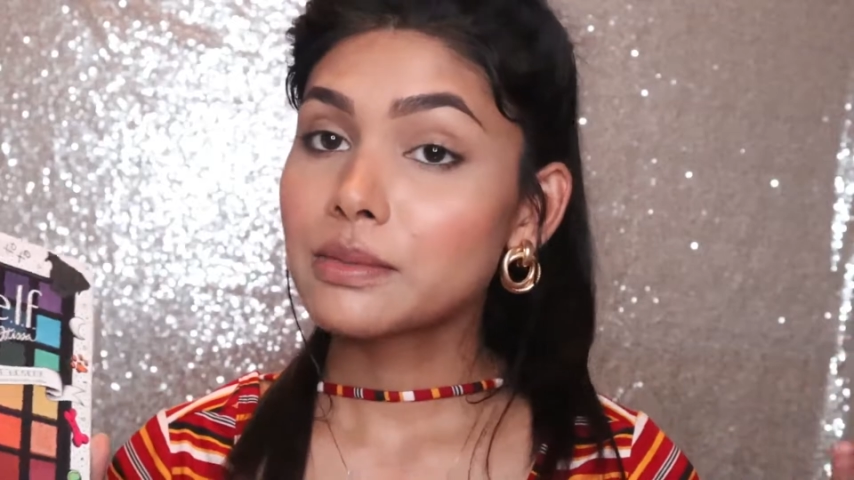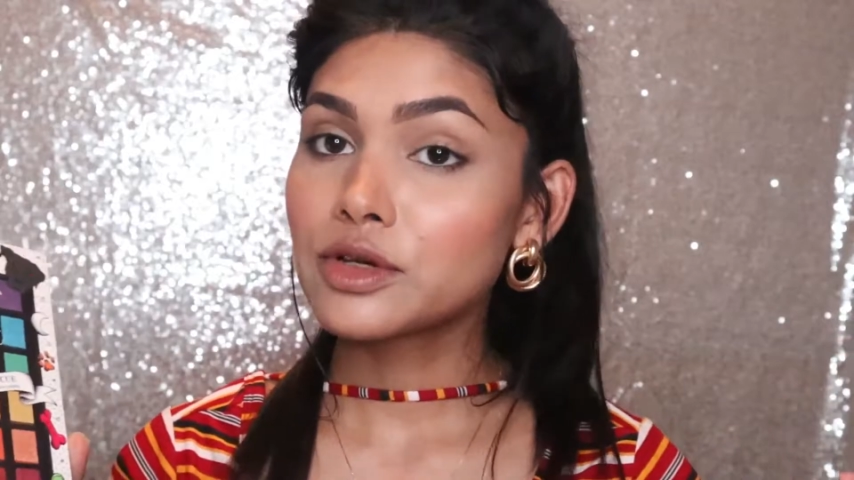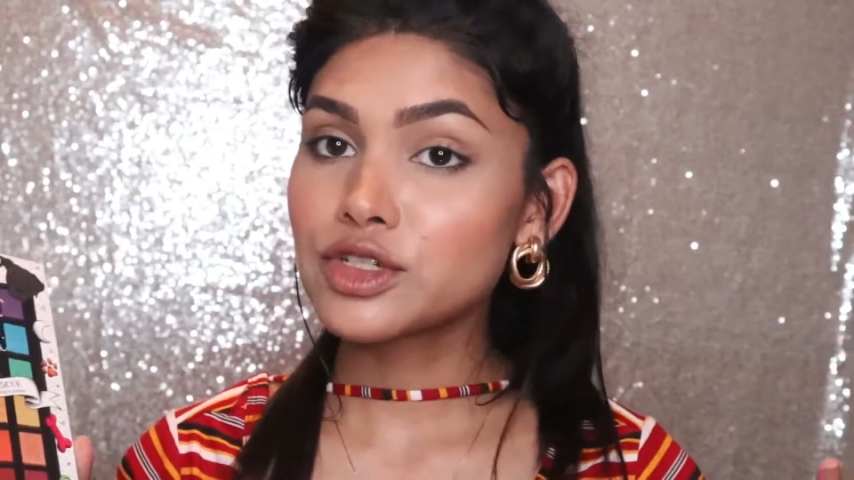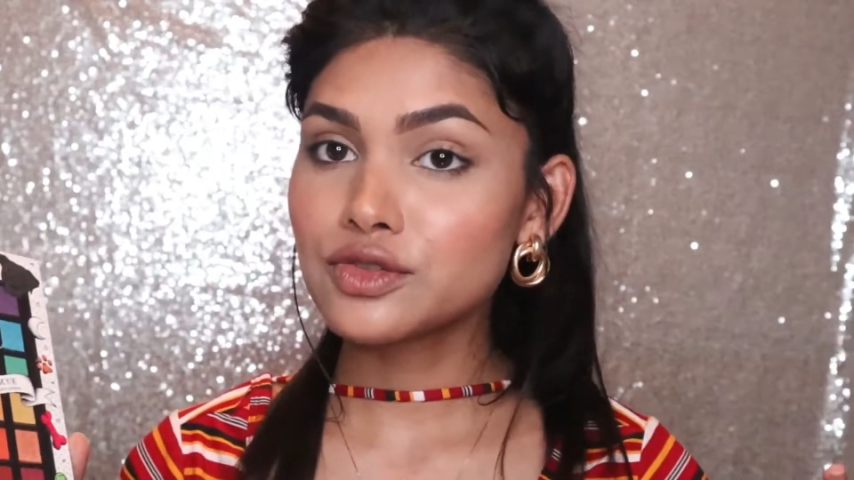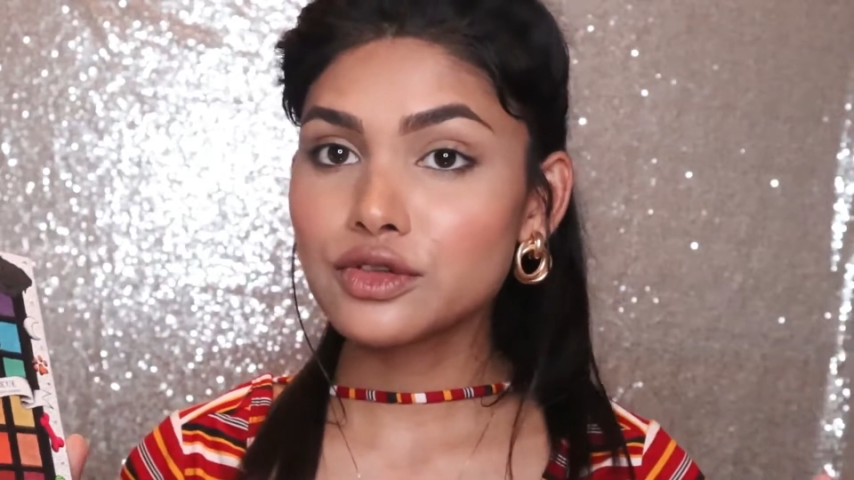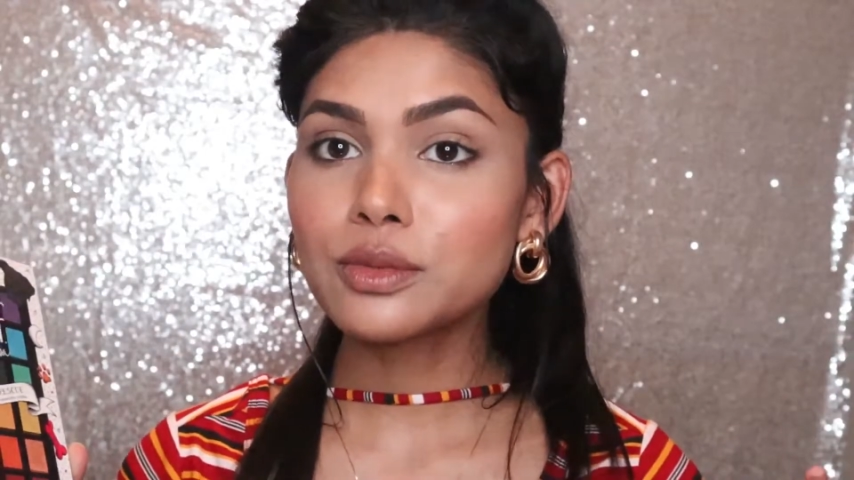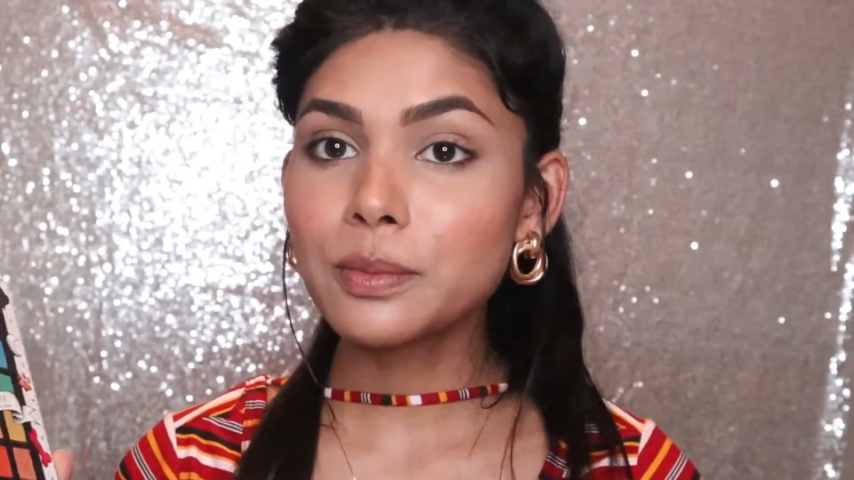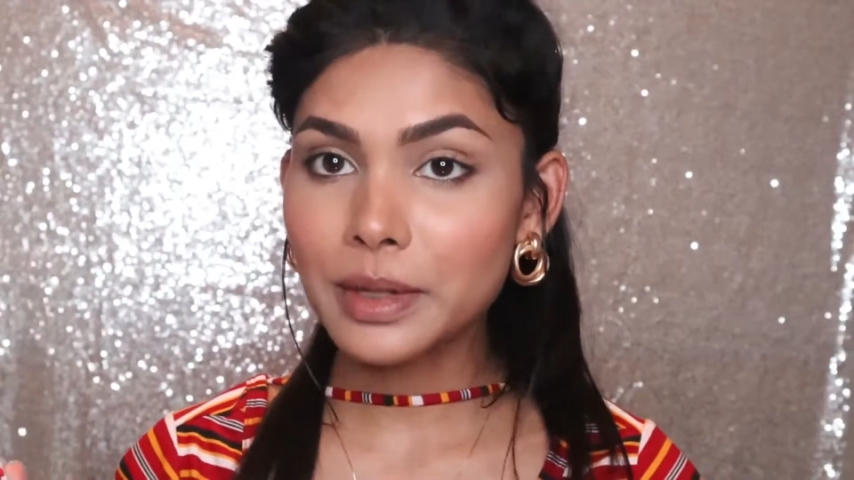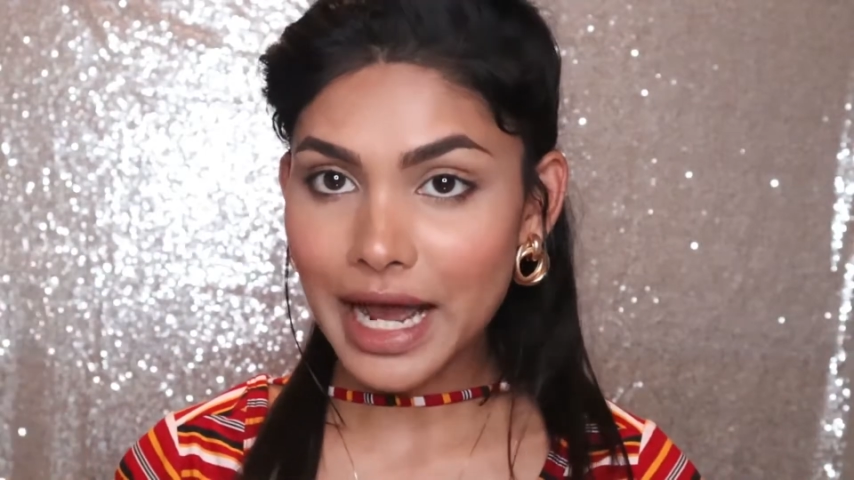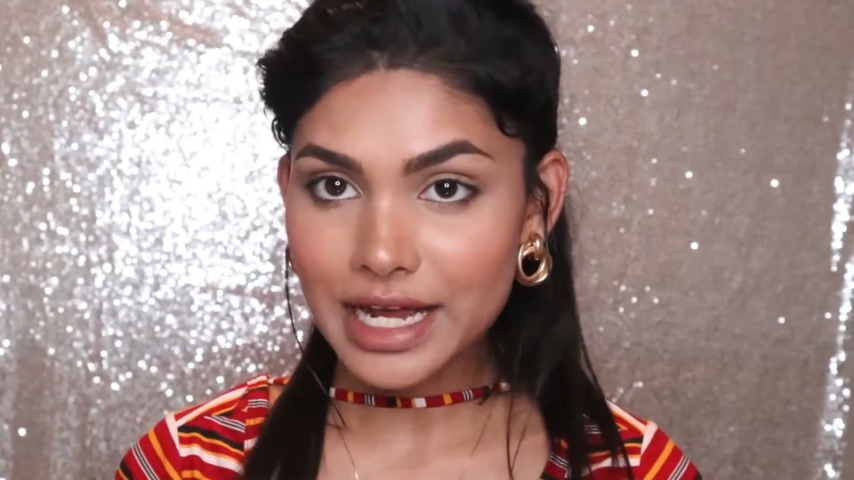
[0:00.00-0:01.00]
beautiful
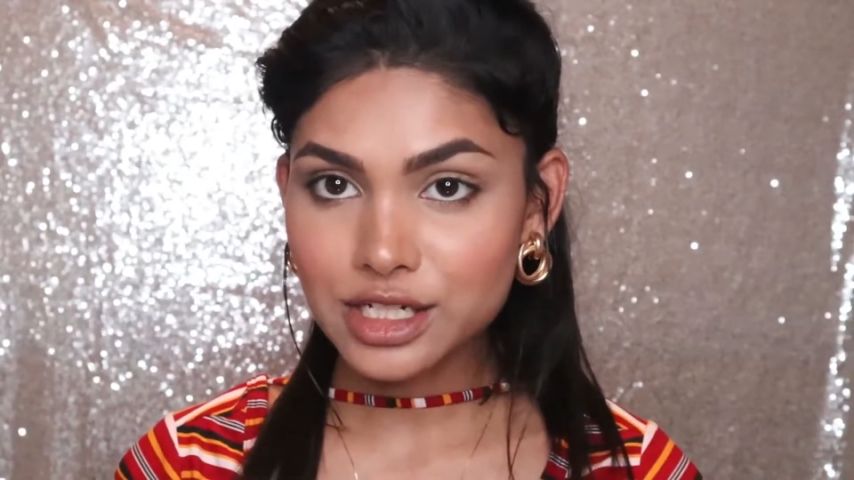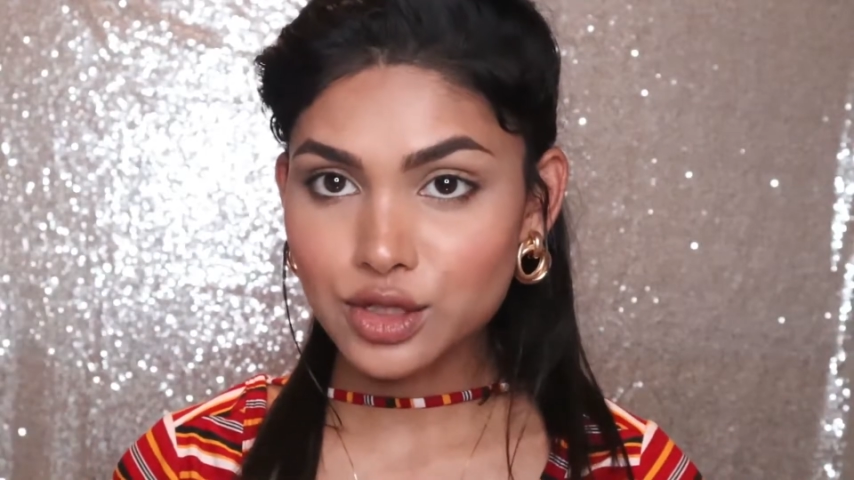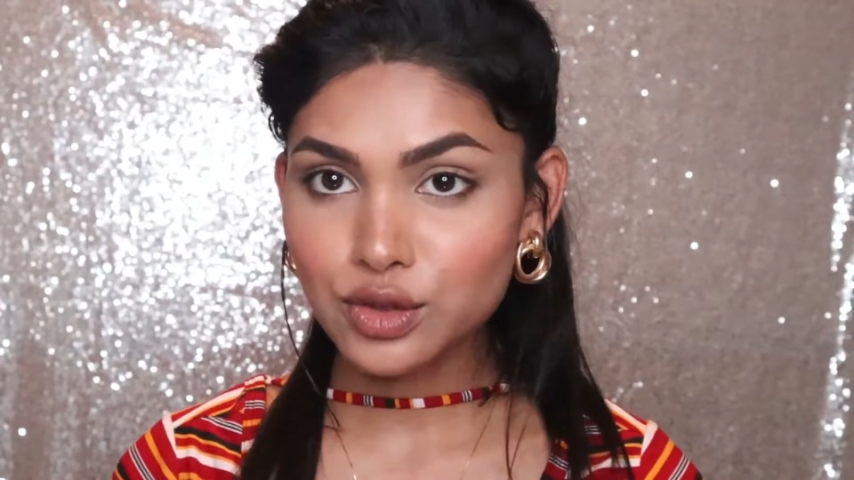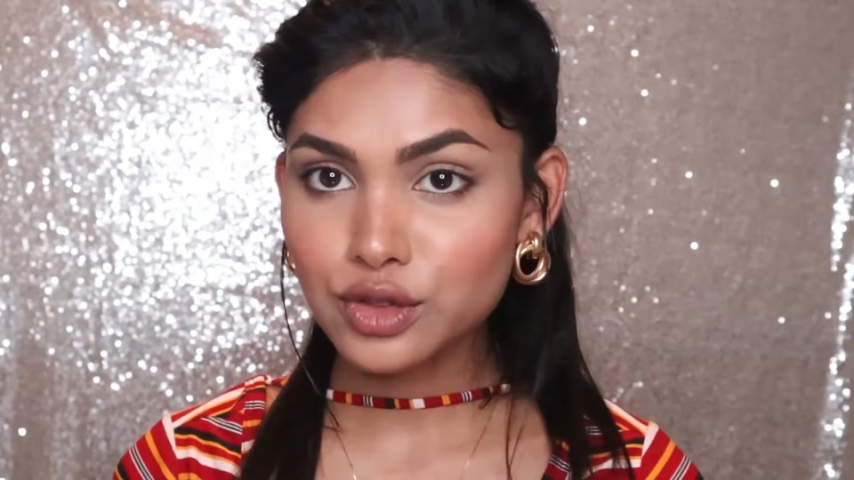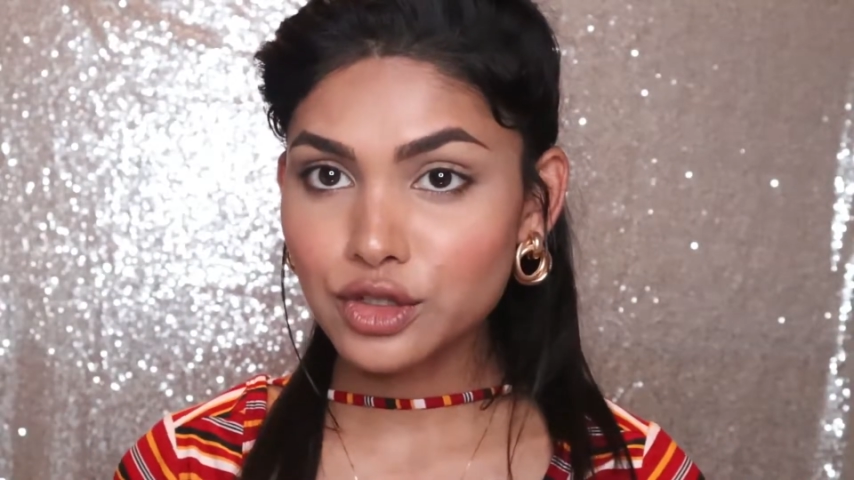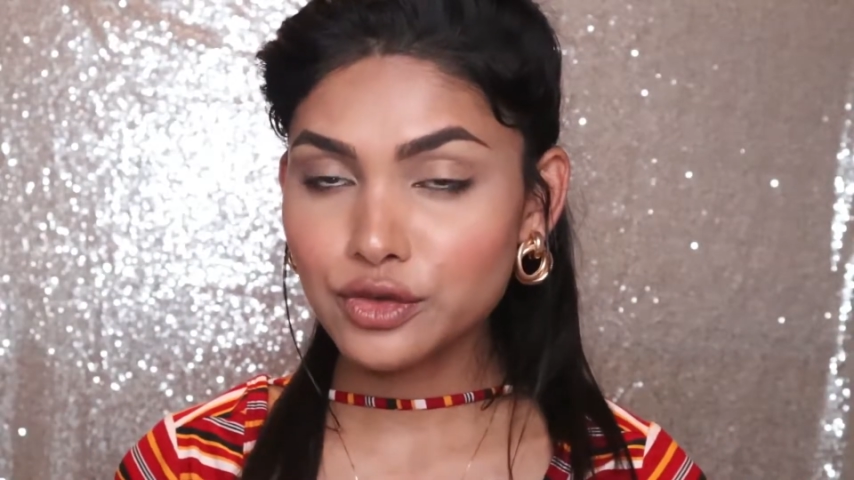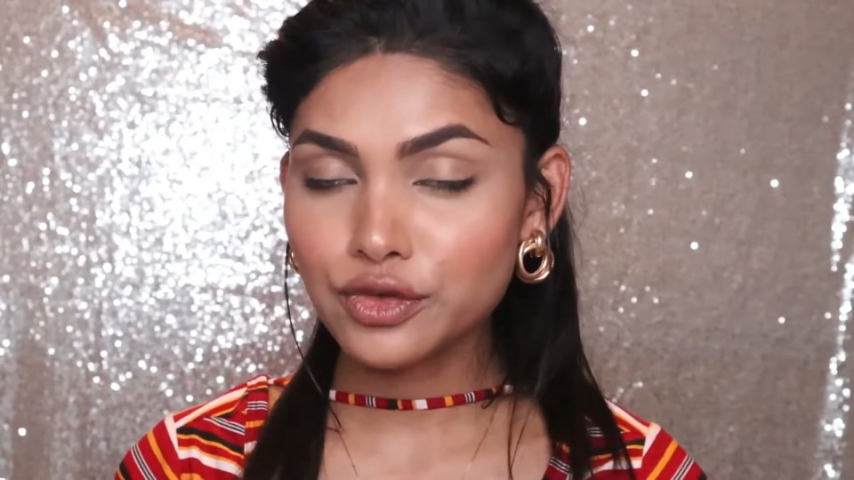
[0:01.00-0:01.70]
pride look